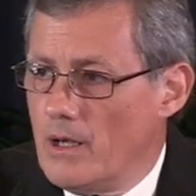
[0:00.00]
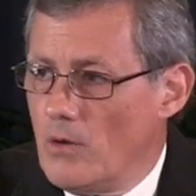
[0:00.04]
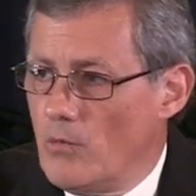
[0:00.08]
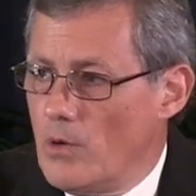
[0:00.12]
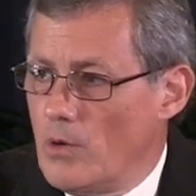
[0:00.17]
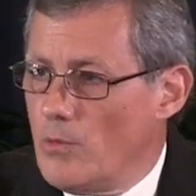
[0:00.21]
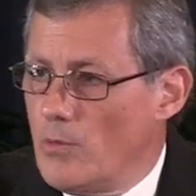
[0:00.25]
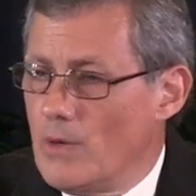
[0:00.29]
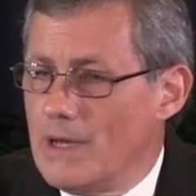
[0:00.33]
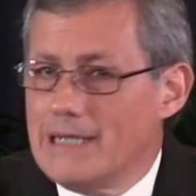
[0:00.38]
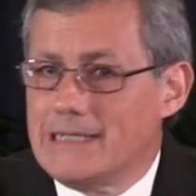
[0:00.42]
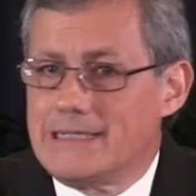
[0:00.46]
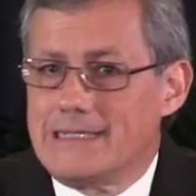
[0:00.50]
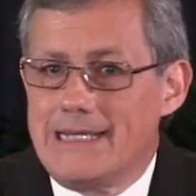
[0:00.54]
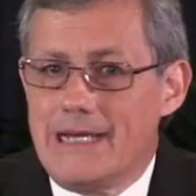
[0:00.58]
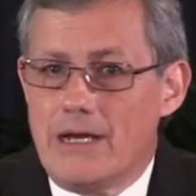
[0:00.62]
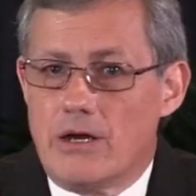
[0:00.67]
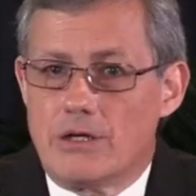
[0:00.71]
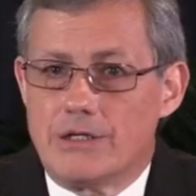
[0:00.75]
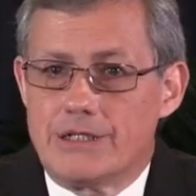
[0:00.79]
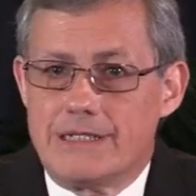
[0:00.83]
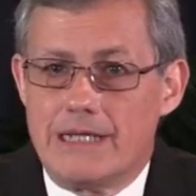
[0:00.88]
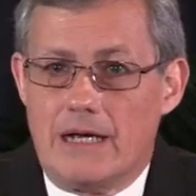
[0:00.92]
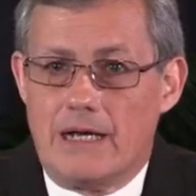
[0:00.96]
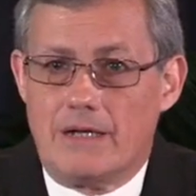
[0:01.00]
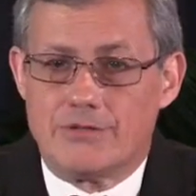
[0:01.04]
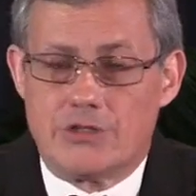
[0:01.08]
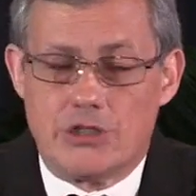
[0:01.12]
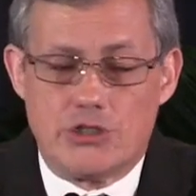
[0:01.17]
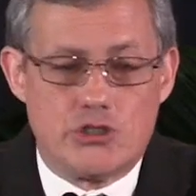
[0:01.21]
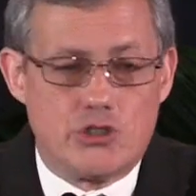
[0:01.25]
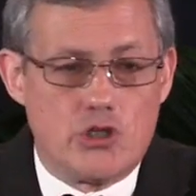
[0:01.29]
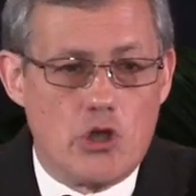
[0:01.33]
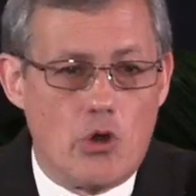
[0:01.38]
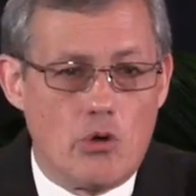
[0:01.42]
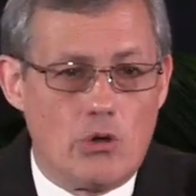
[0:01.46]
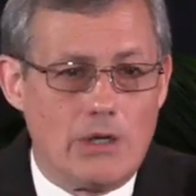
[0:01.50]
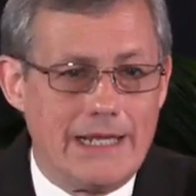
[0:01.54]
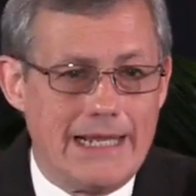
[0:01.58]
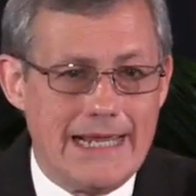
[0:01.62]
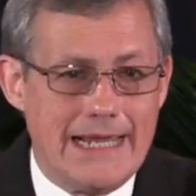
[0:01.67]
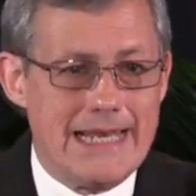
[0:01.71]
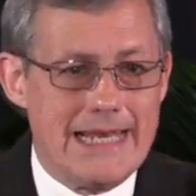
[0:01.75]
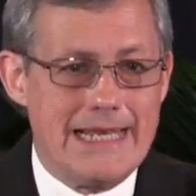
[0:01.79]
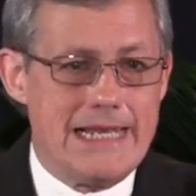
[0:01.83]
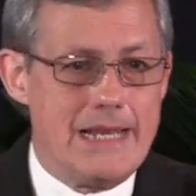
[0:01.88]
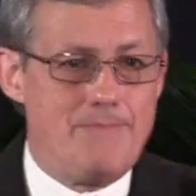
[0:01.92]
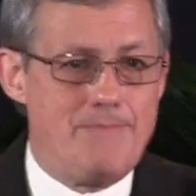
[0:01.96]
we want to see ourselves as totally
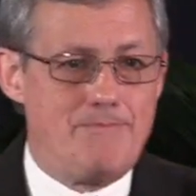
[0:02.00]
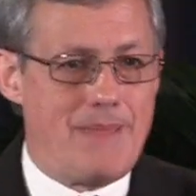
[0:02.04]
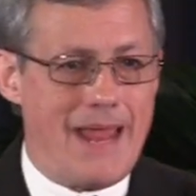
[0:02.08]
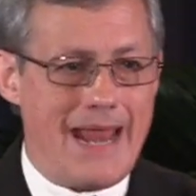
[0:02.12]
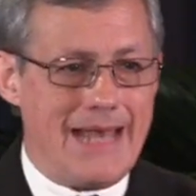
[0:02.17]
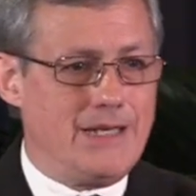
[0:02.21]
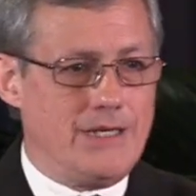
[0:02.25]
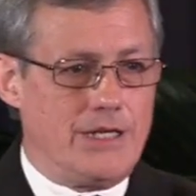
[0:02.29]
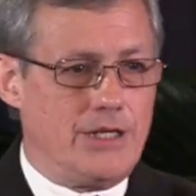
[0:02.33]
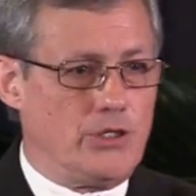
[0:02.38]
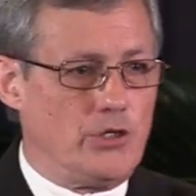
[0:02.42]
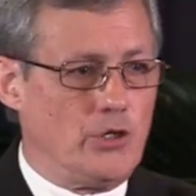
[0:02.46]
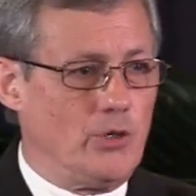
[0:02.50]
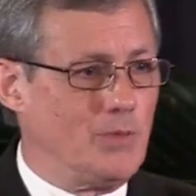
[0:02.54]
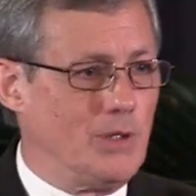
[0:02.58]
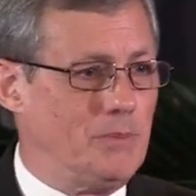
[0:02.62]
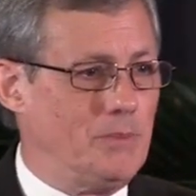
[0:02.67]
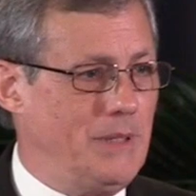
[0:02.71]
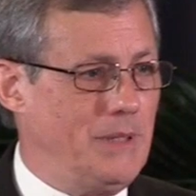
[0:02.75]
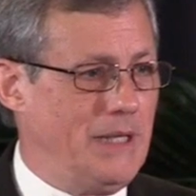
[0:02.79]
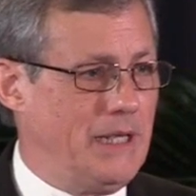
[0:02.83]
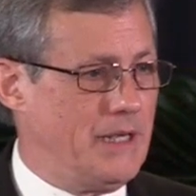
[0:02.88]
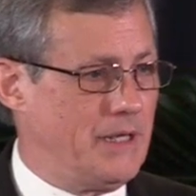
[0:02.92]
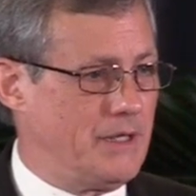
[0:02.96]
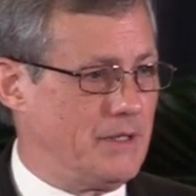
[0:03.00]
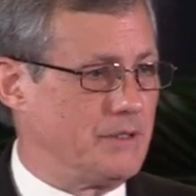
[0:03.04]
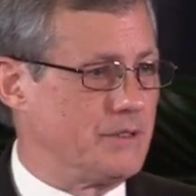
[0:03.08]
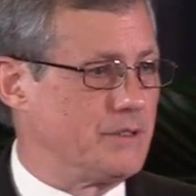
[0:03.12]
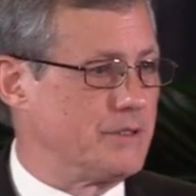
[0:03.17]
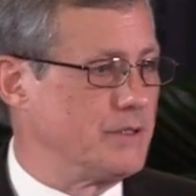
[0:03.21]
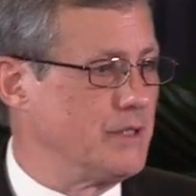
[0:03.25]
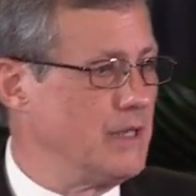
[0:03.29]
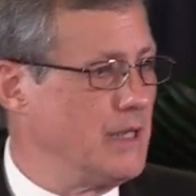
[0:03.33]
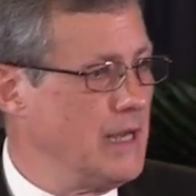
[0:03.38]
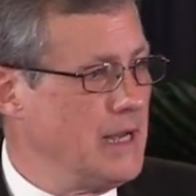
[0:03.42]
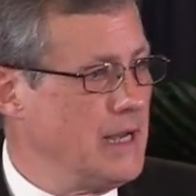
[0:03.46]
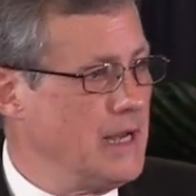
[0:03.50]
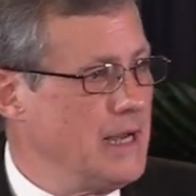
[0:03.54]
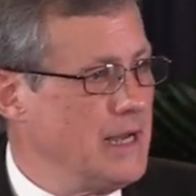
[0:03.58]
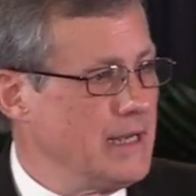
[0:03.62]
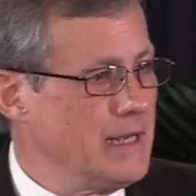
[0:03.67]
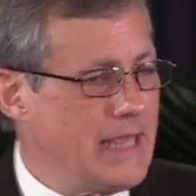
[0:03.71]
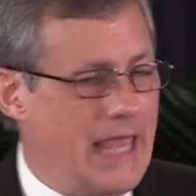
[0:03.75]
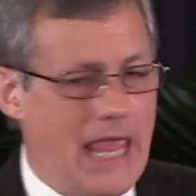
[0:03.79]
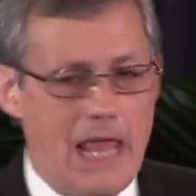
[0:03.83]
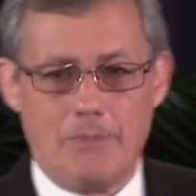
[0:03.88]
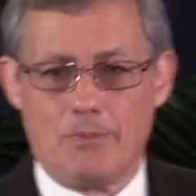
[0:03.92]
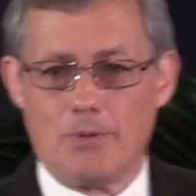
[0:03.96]
independent human beings,
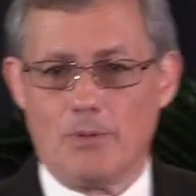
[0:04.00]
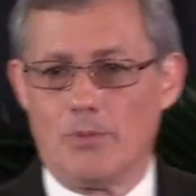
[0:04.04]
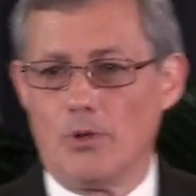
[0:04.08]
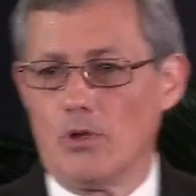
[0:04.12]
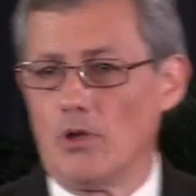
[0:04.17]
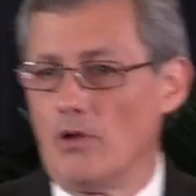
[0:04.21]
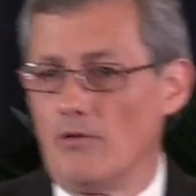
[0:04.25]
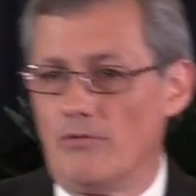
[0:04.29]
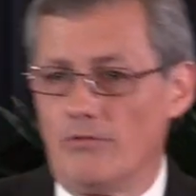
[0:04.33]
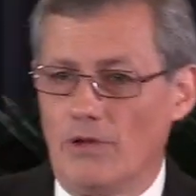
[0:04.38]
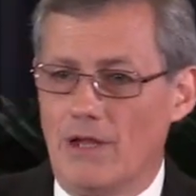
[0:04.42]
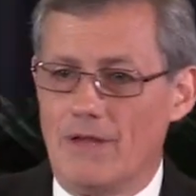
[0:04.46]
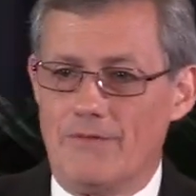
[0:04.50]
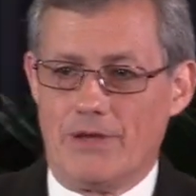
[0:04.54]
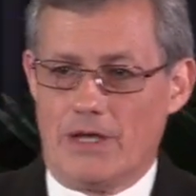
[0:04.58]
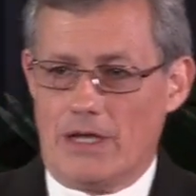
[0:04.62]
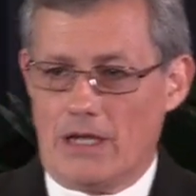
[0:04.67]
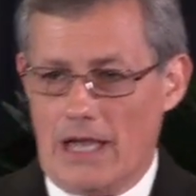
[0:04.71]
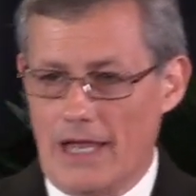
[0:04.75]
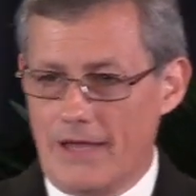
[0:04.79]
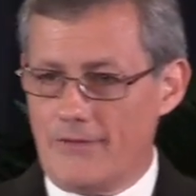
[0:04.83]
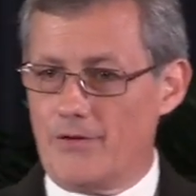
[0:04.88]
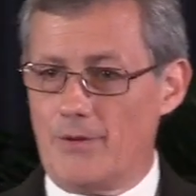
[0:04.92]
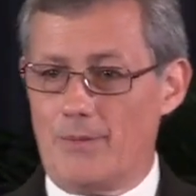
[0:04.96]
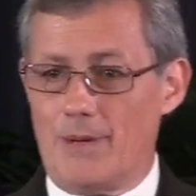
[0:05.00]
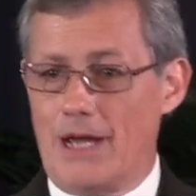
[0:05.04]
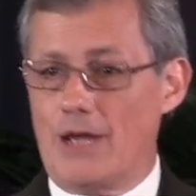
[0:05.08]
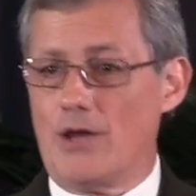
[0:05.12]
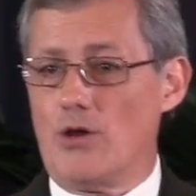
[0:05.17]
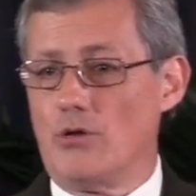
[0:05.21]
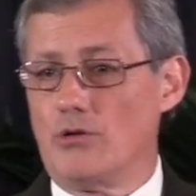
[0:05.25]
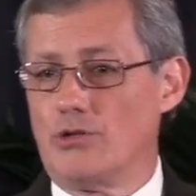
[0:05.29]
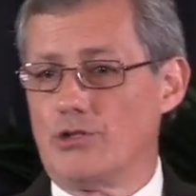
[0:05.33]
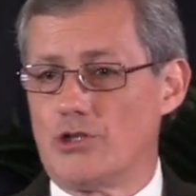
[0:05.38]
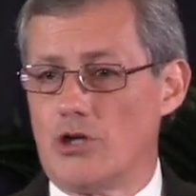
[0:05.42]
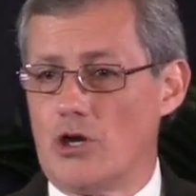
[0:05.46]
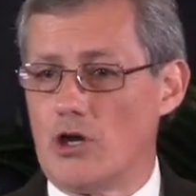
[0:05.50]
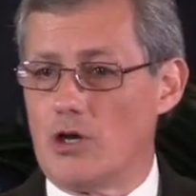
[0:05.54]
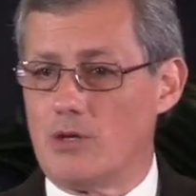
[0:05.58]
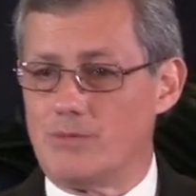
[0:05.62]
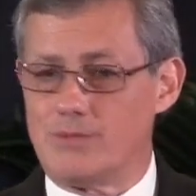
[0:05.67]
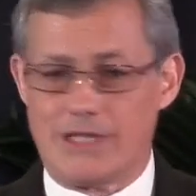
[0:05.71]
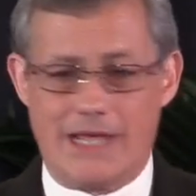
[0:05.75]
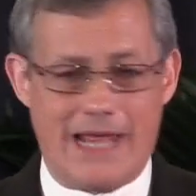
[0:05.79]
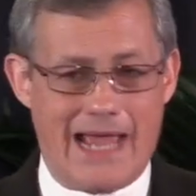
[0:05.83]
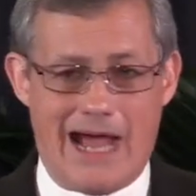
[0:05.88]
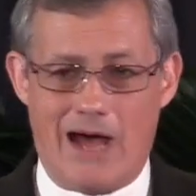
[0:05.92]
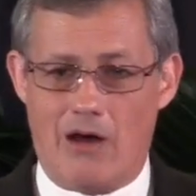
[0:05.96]
capable of living life on my own
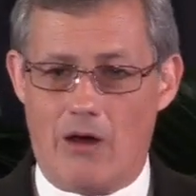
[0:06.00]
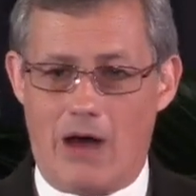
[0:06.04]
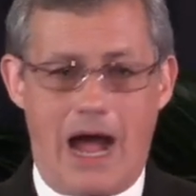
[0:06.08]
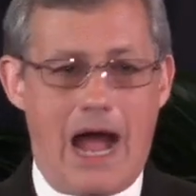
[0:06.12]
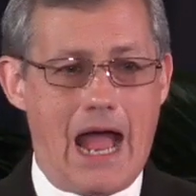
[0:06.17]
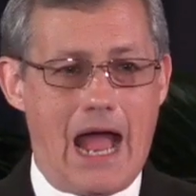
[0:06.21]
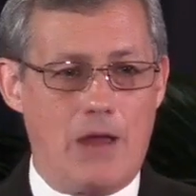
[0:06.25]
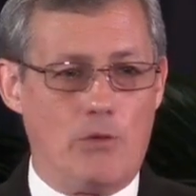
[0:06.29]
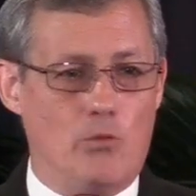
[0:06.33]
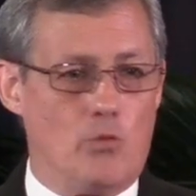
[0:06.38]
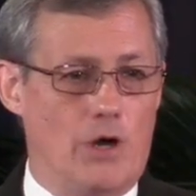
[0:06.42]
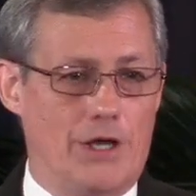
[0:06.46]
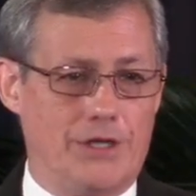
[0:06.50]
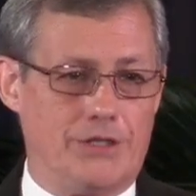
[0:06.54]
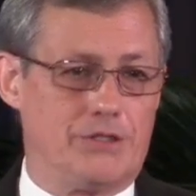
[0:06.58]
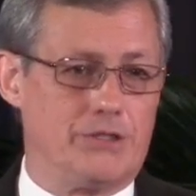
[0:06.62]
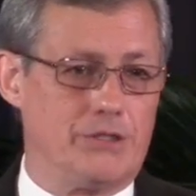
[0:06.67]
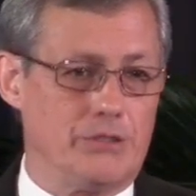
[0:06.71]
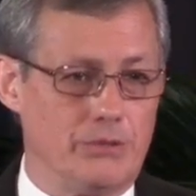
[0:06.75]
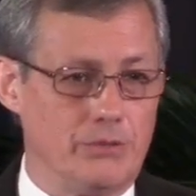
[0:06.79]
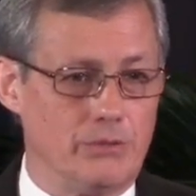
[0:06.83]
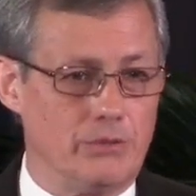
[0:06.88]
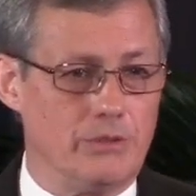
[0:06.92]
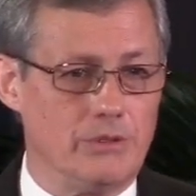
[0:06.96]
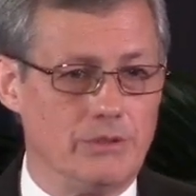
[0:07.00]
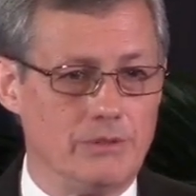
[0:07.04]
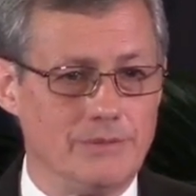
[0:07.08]
terms, how I want to.